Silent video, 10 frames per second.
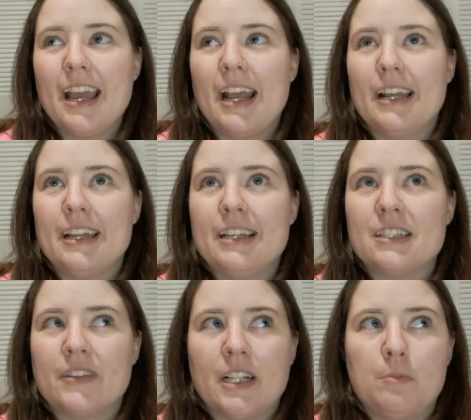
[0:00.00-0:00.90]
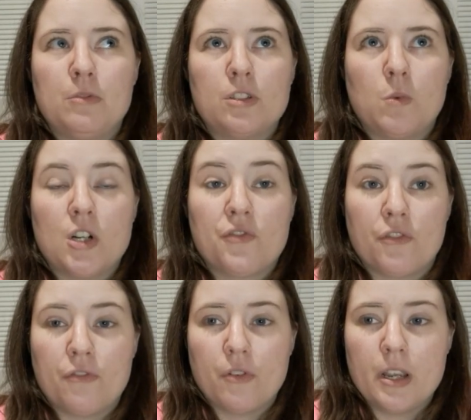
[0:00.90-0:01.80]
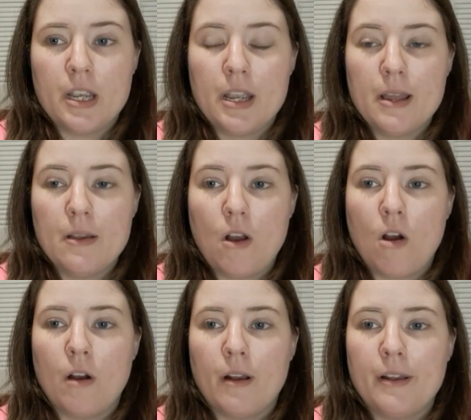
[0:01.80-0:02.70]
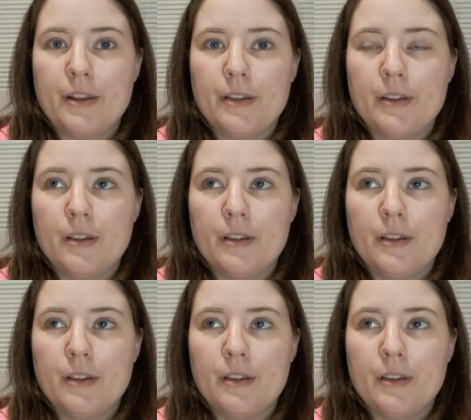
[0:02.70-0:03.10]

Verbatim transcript: and it is available to watch for free on,